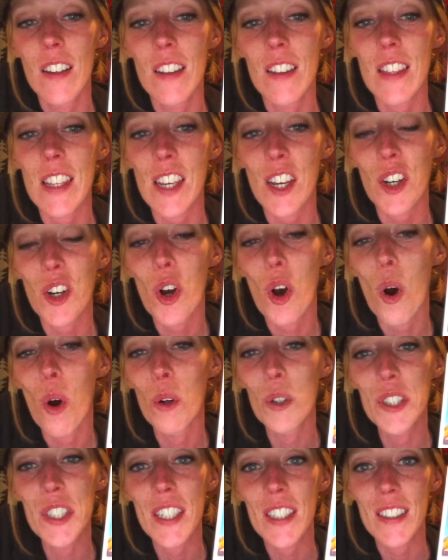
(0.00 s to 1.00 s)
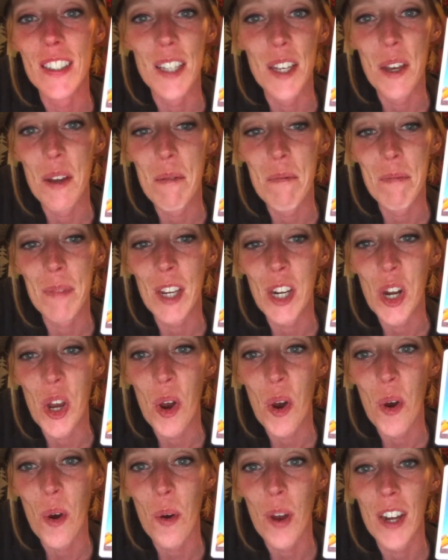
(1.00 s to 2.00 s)
the occultism, you
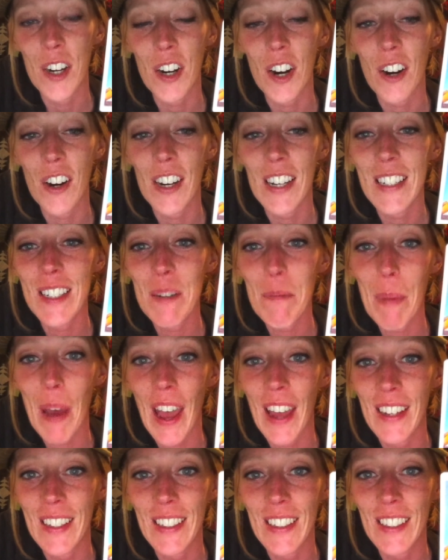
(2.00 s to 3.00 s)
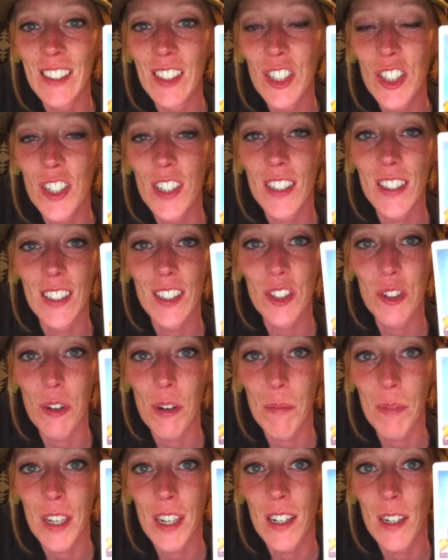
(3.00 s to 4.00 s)
know, and her independence. She's
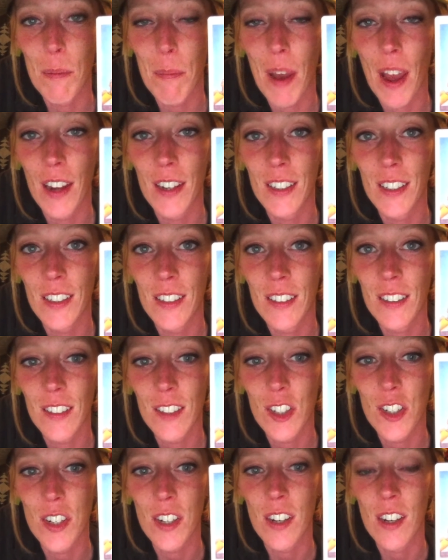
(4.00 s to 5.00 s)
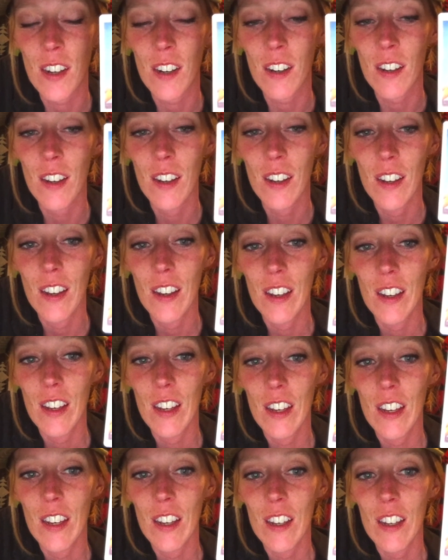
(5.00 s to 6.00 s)
extremely independent. She
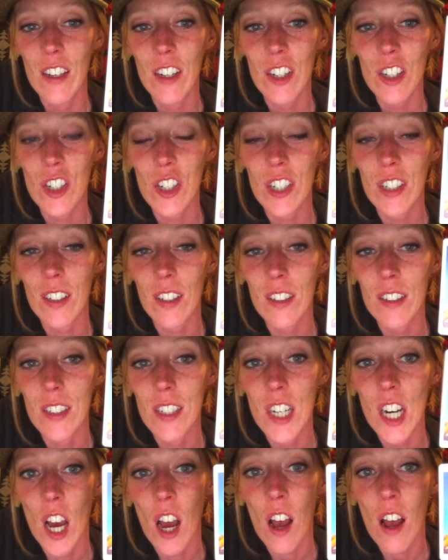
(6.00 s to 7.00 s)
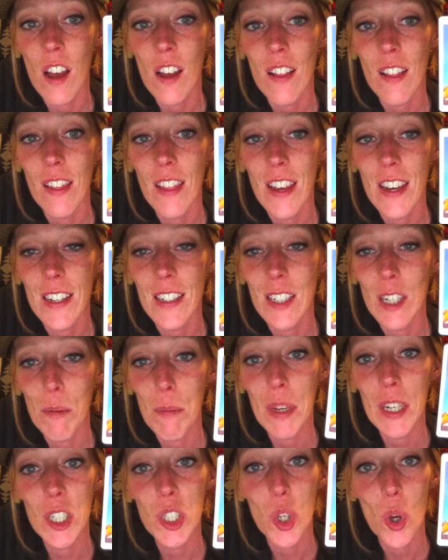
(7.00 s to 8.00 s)
does not like to
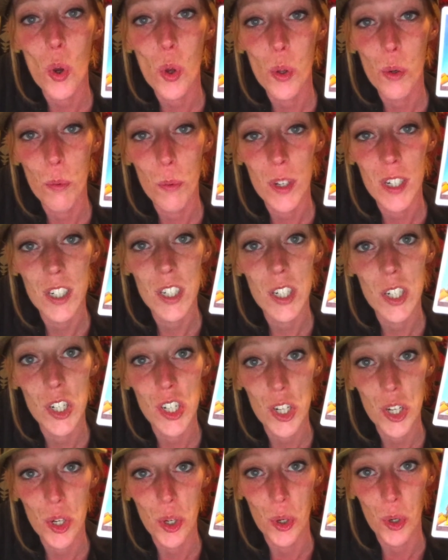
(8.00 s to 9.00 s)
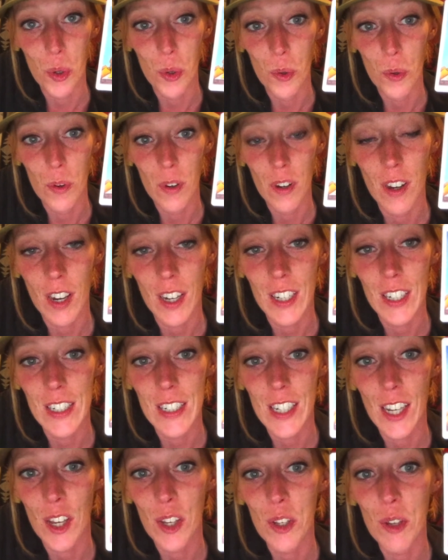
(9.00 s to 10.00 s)
be told what to do, I can
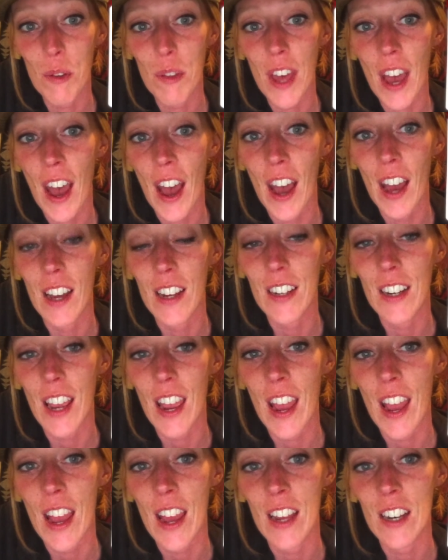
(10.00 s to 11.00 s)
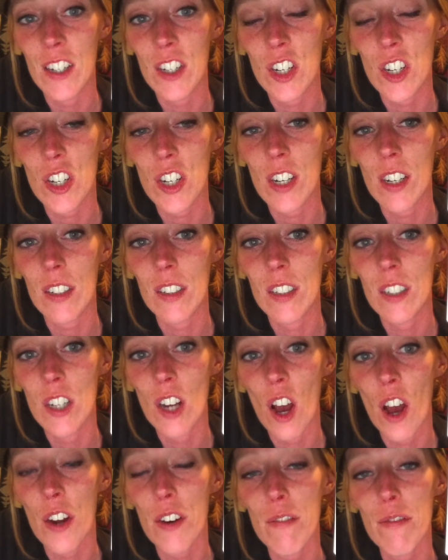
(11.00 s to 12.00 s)
tell you that. And she's
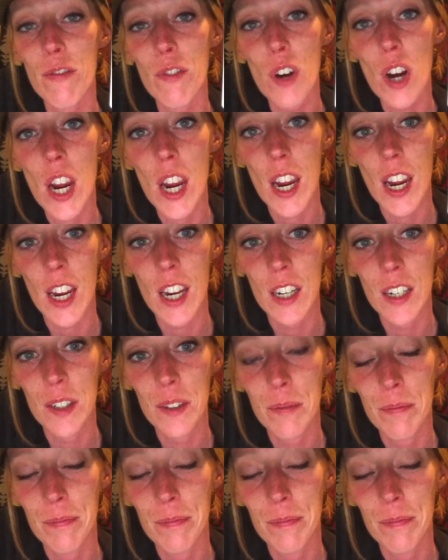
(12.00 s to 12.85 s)
not afraid